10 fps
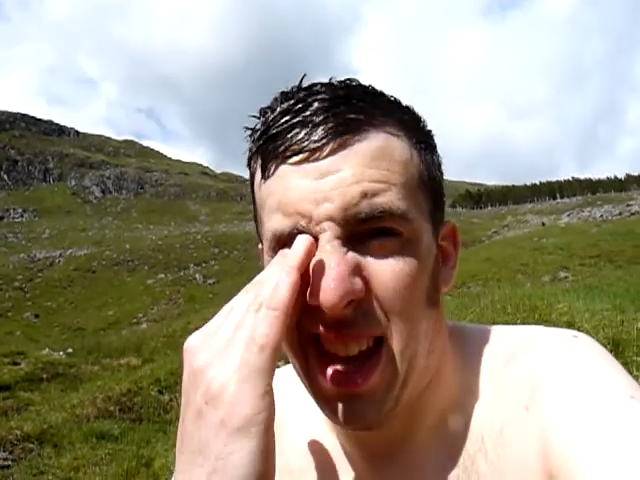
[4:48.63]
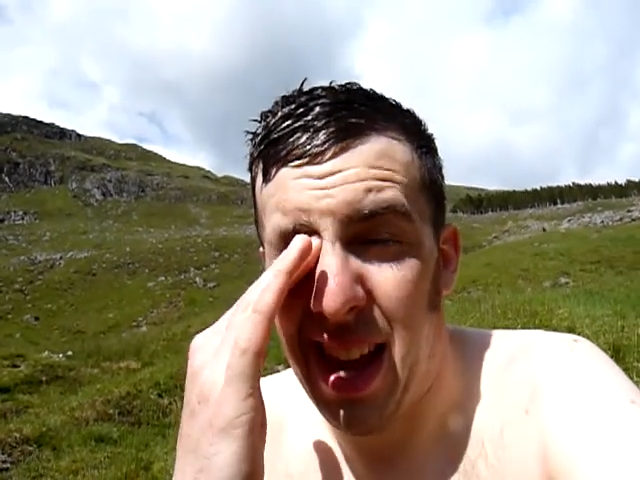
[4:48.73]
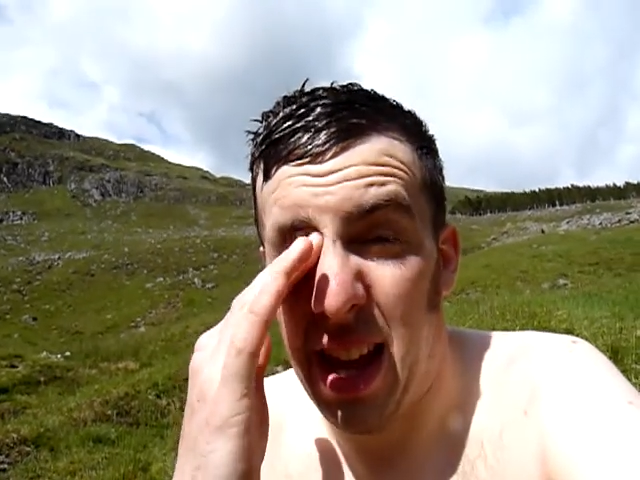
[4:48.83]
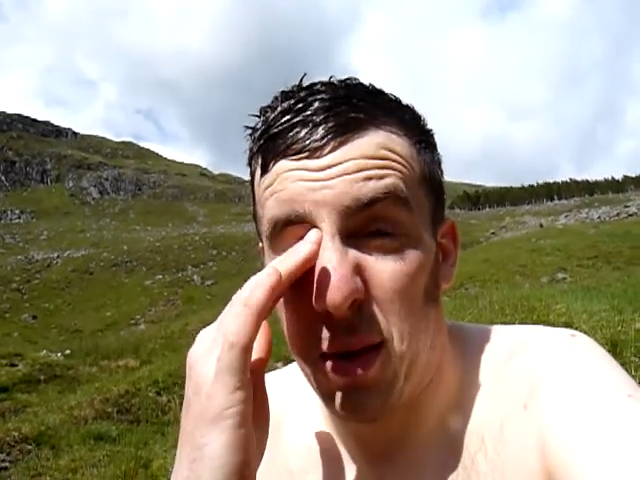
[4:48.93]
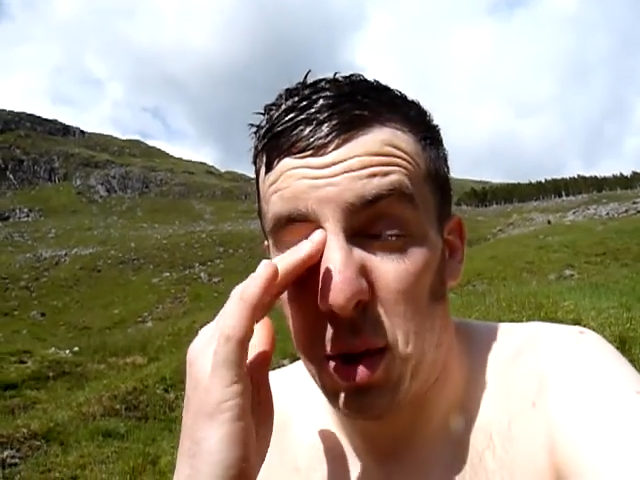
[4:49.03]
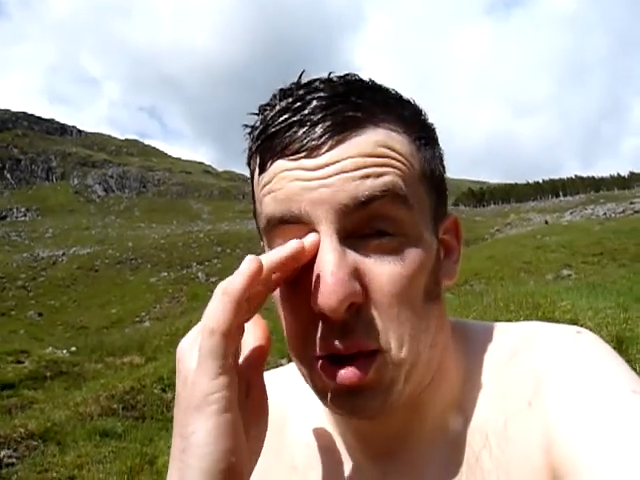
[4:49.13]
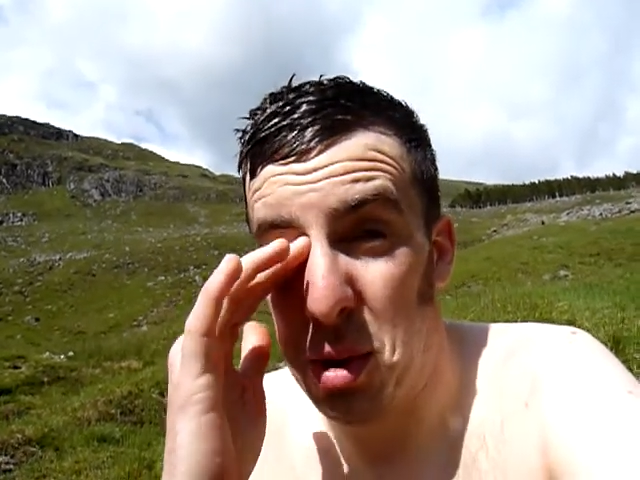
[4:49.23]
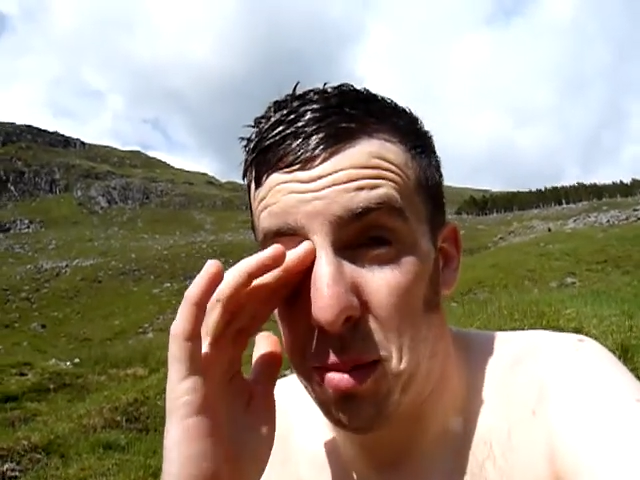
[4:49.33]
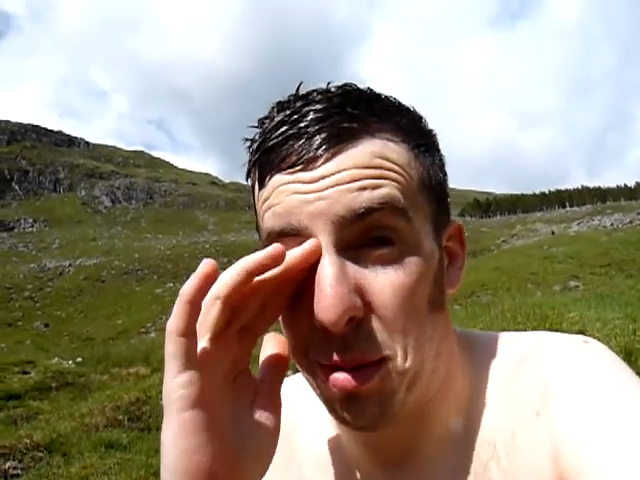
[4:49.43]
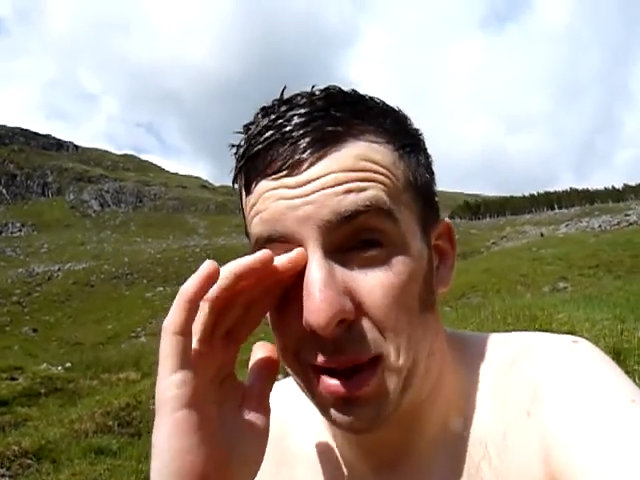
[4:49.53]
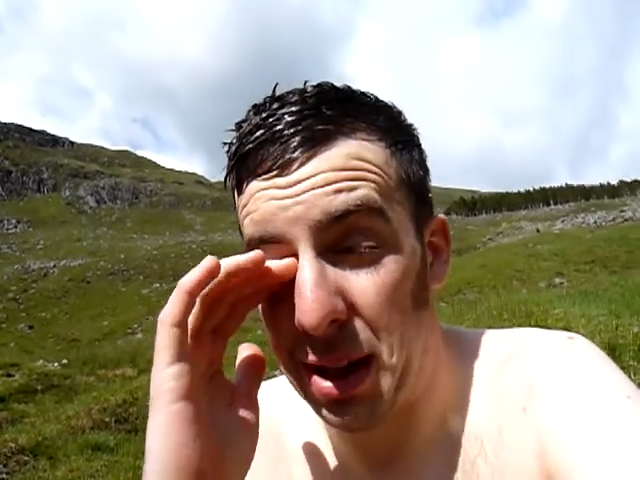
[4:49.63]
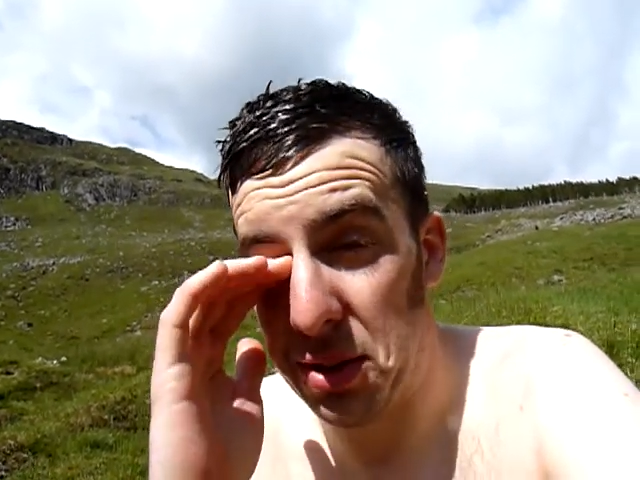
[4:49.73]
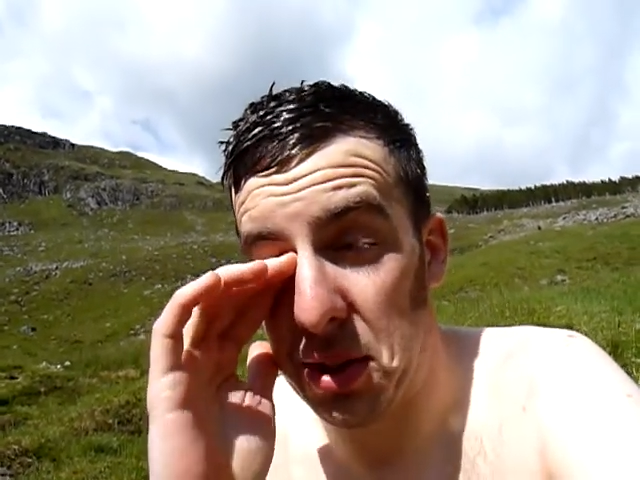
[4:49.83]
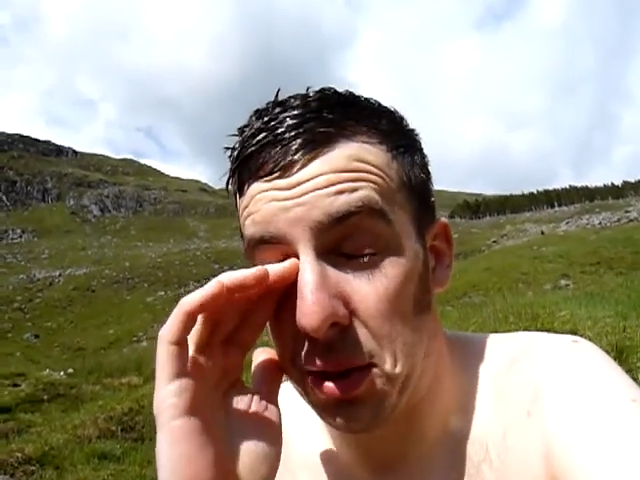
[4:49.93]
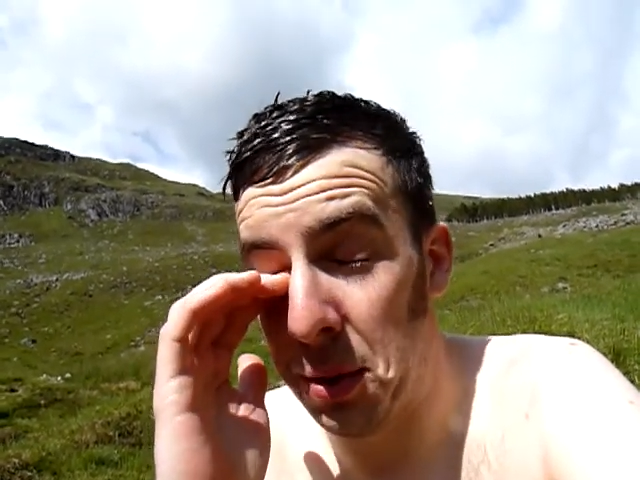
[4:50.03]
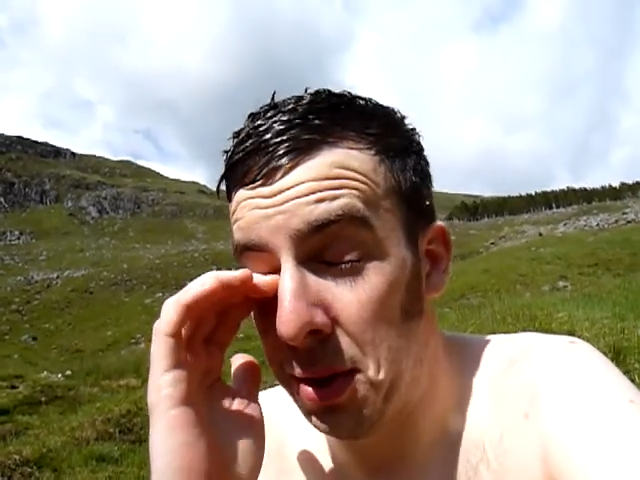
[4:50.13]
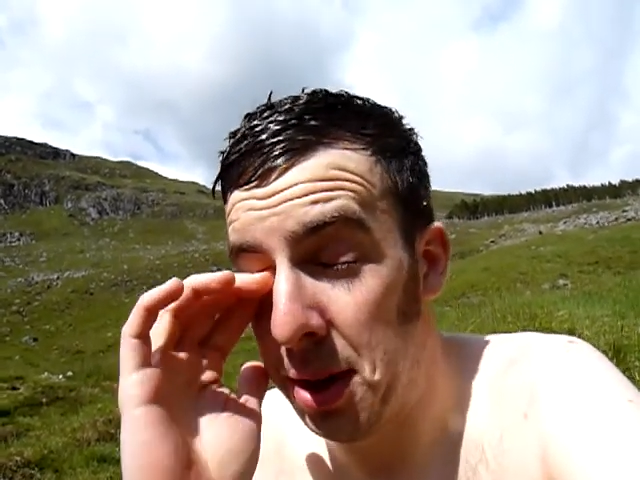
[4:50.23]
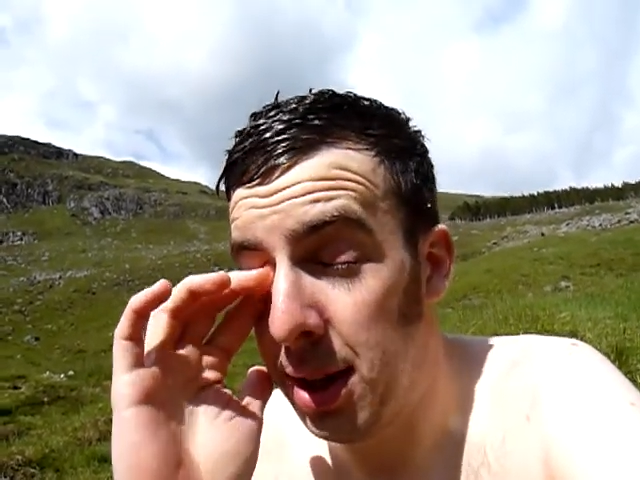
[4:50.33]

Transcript: I've got 2 more miles to go.